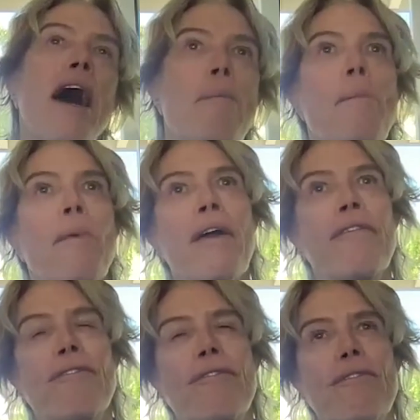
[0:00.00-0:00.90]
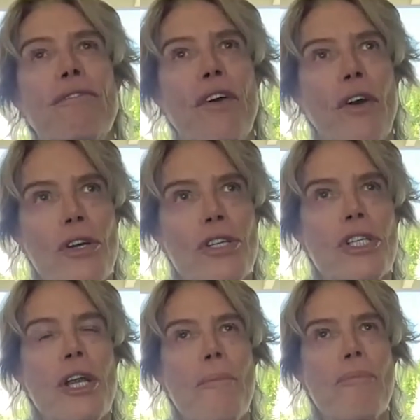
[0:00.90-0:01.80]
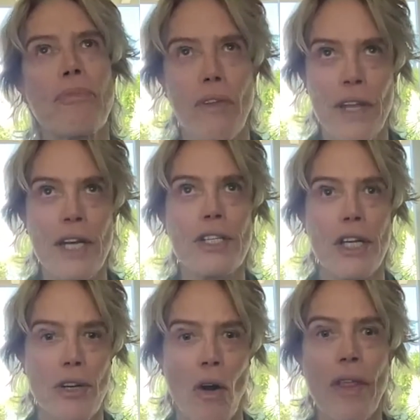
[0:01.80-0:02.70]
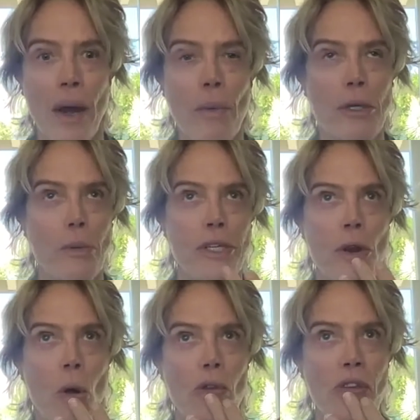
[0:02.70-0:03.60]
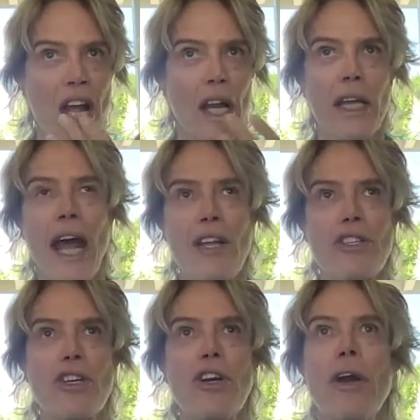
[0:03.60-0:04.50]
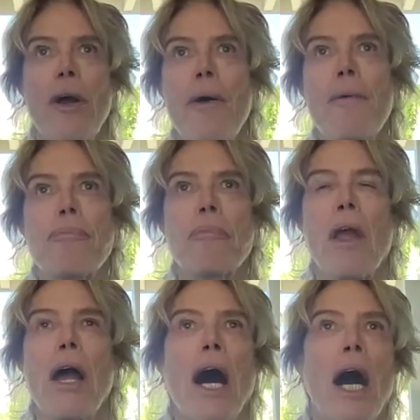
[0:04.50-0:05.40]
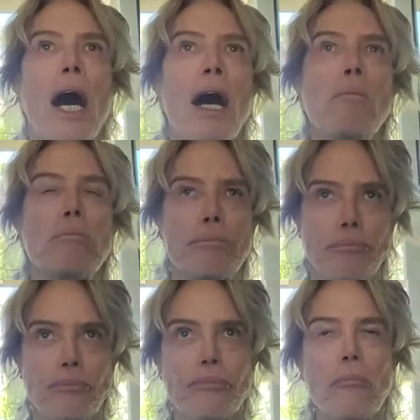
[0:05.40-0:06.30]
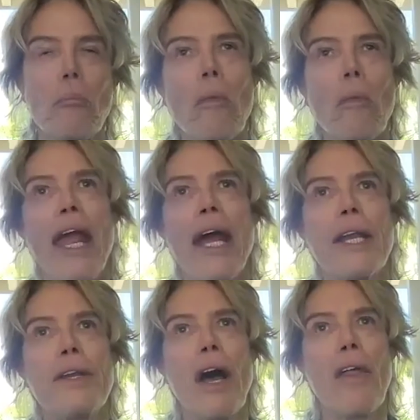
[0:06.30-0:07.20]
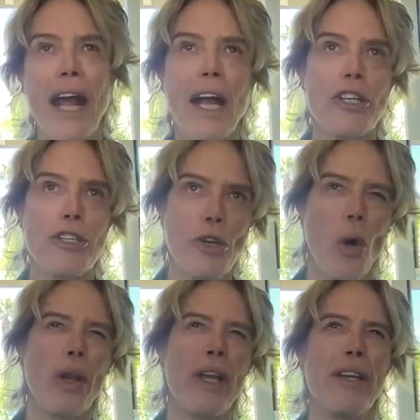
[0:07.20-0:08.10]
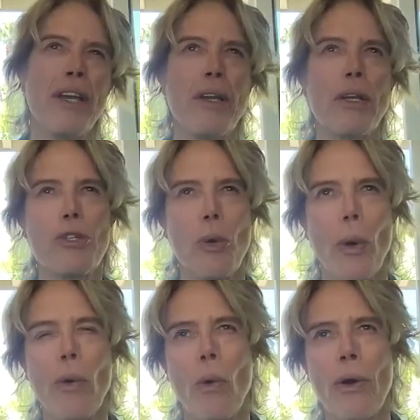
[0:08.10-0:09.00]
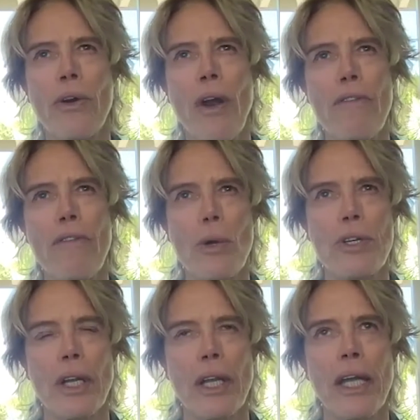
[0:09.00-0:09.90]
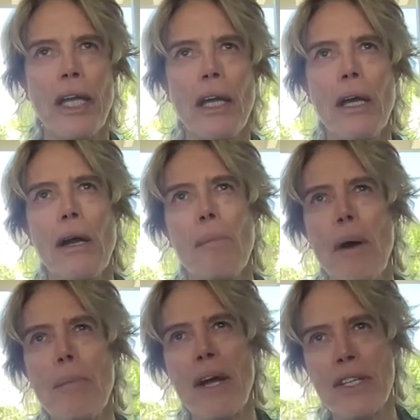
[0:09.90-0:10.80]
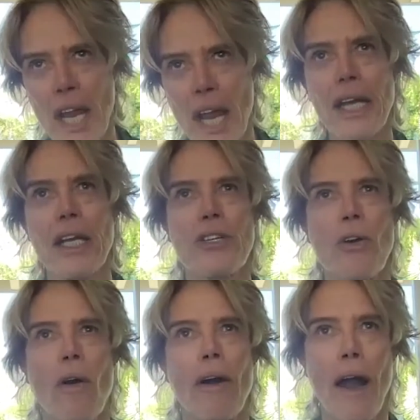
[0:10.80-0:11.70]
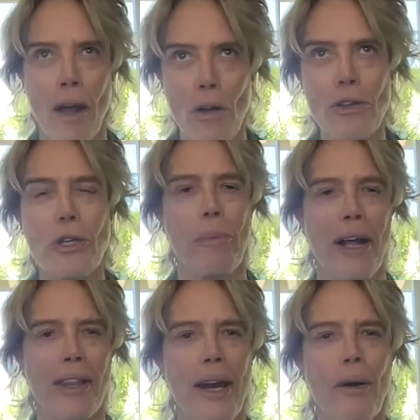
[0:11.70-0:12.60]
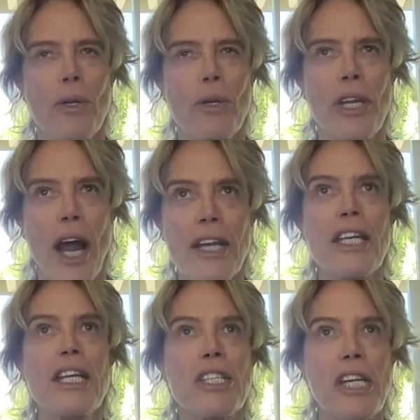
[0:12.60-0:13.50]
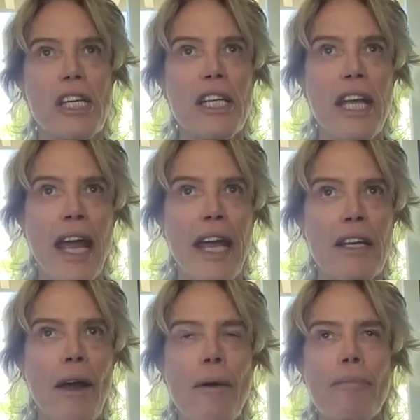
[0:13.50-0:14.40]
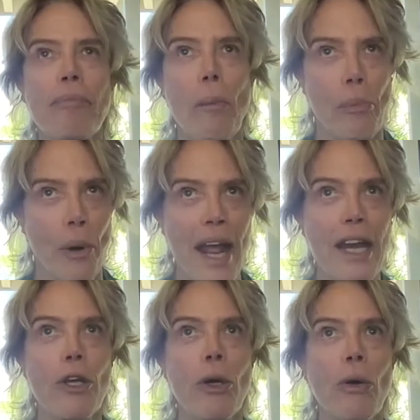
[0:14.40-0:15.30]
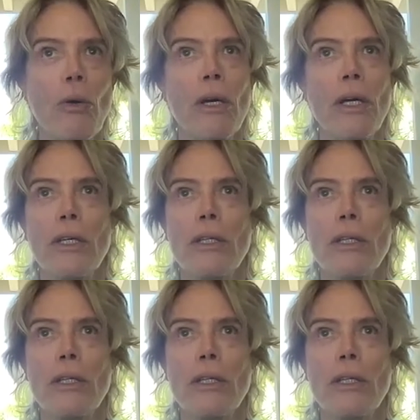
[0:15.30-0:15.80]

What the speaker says: I bought my first vintage guitar there, which was an old Telecaster. That got stolen in short order, unfortunately. But my second guitar I also bought there was a 1968 brand new